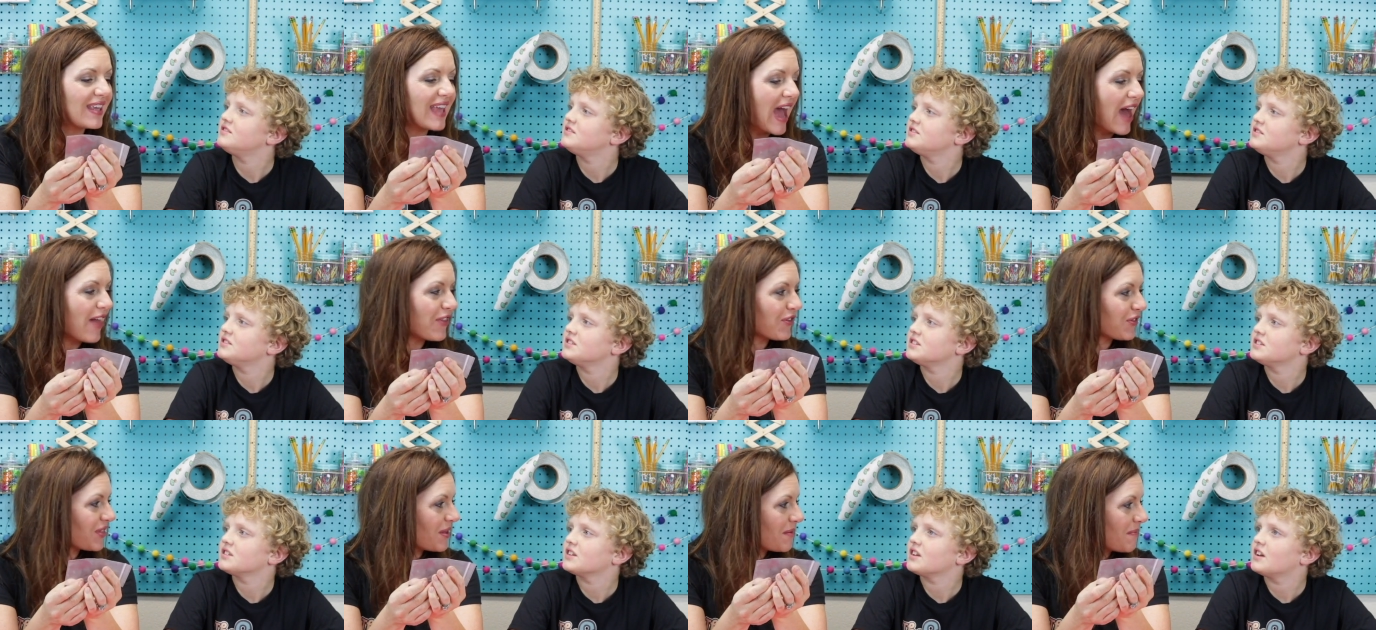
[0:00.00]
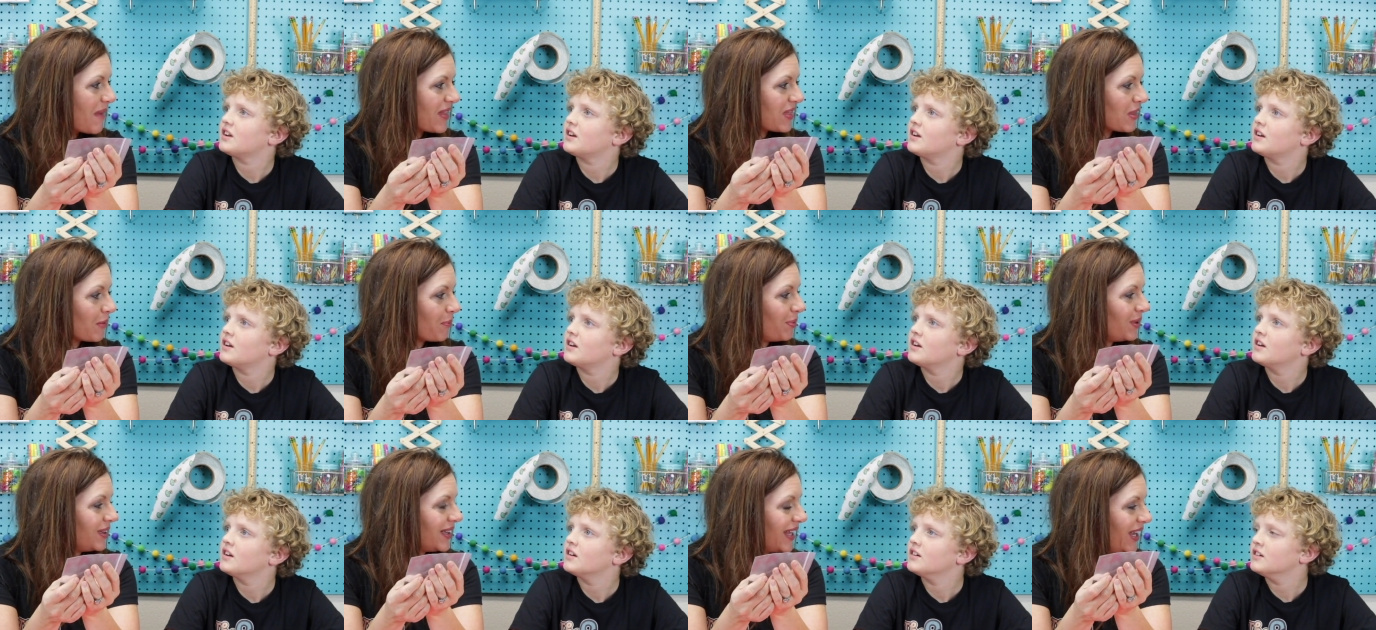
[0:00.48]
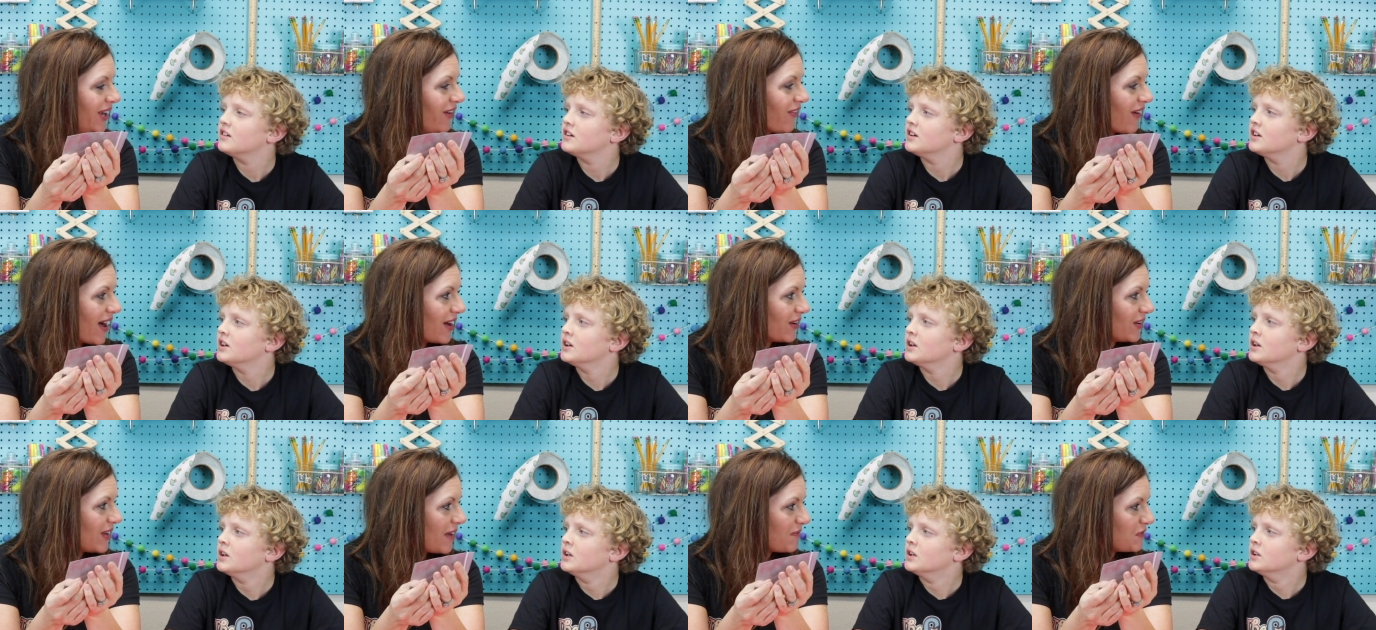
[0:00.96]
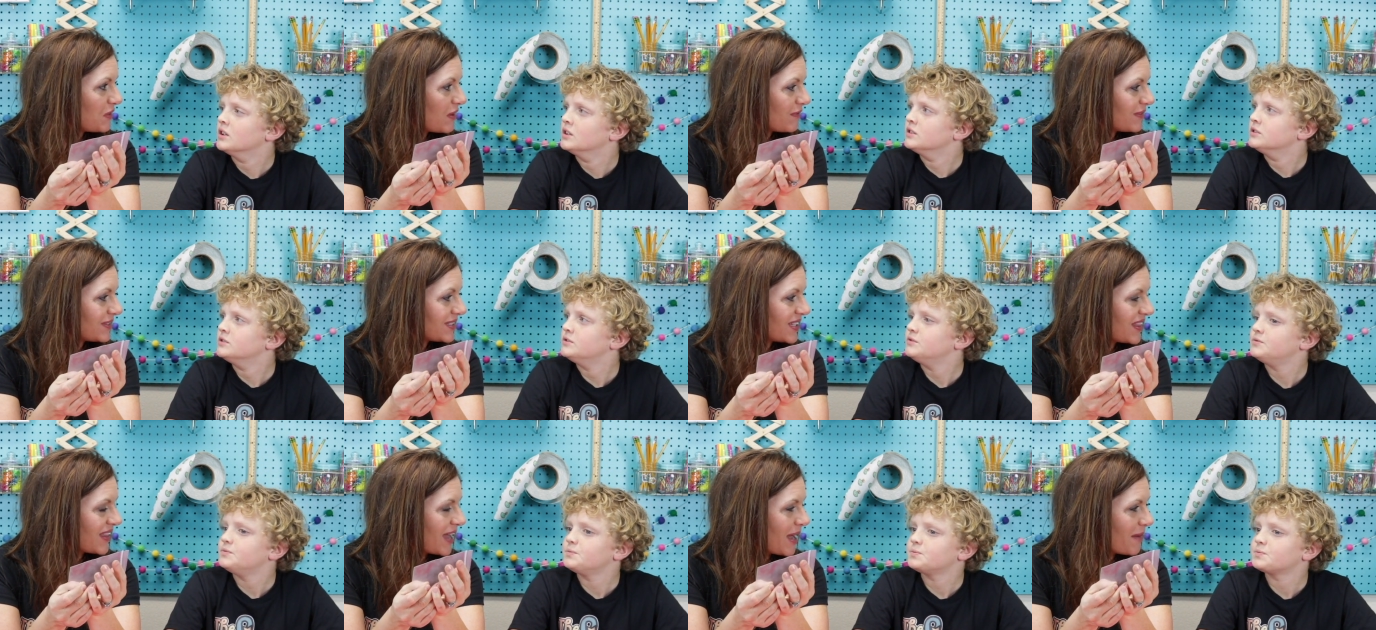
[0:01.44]
Speaker 1: gather them at the playground. Have you
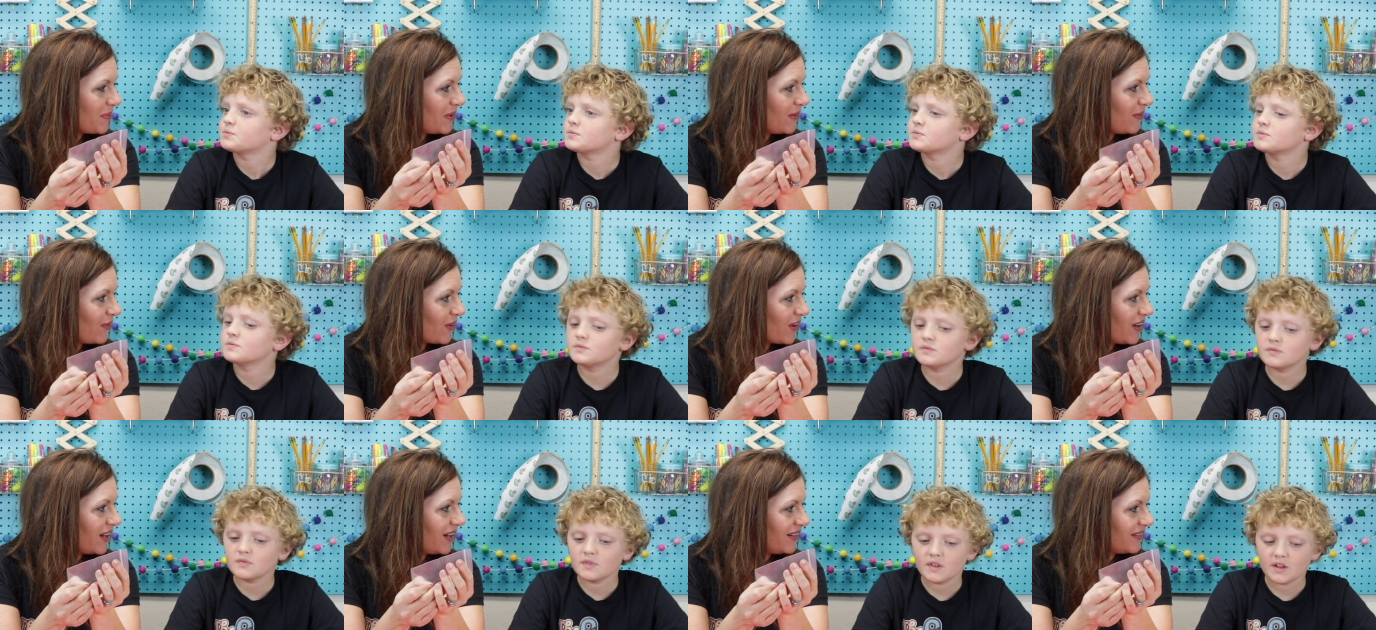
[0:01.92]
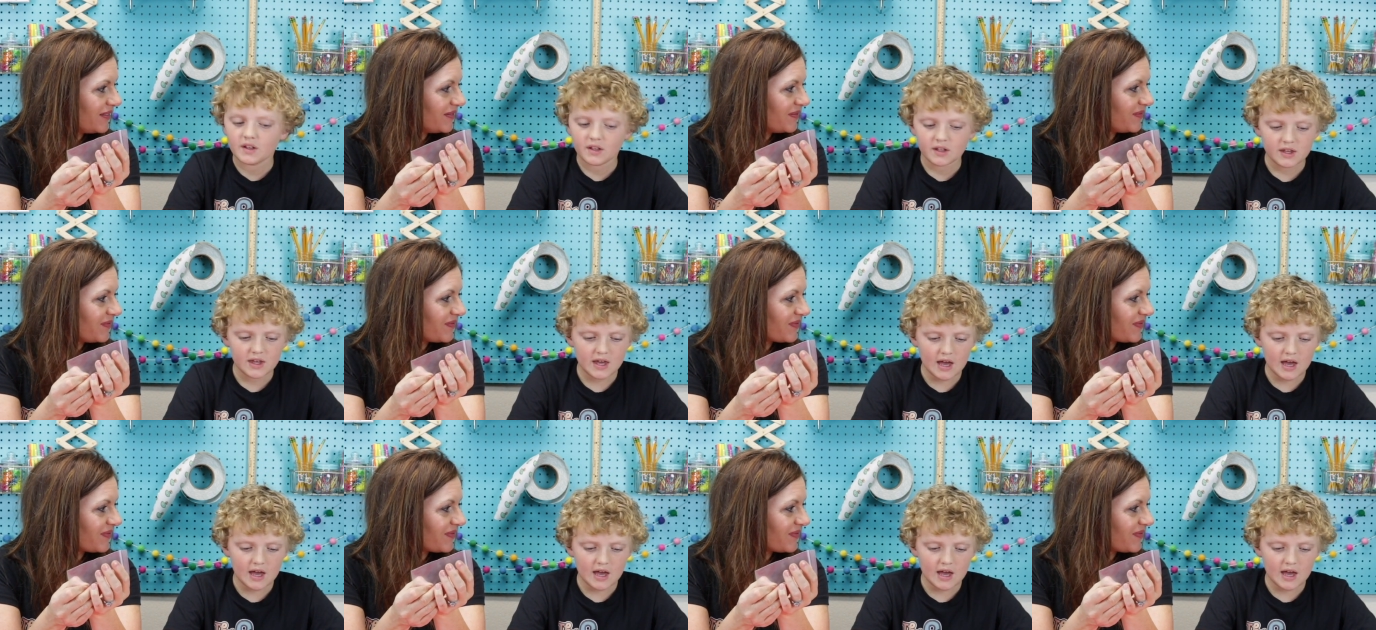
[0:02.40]
ever done that before?